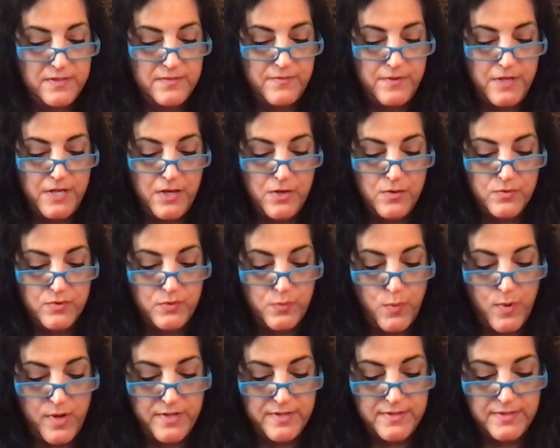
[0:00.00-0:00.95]
videos
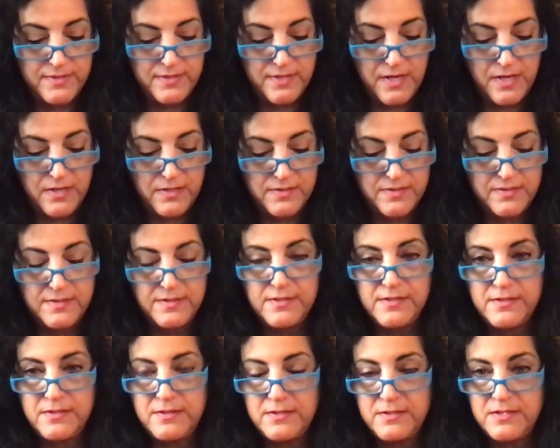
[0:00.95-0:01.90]
was
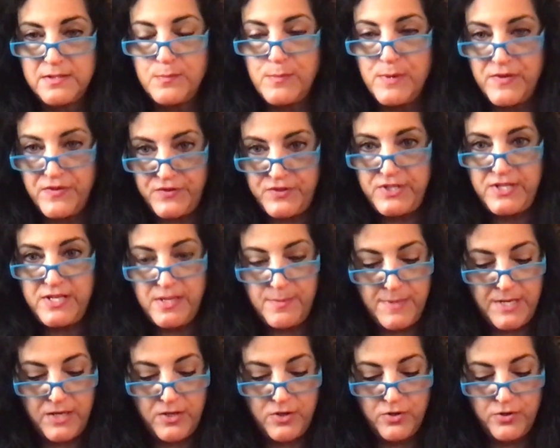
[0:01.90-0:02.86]
Smith
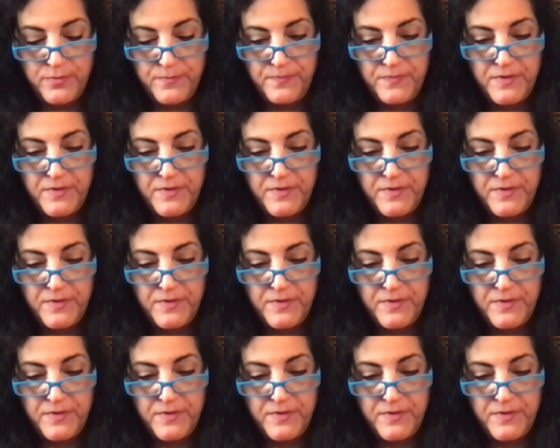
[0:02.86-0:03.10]
Teamaker.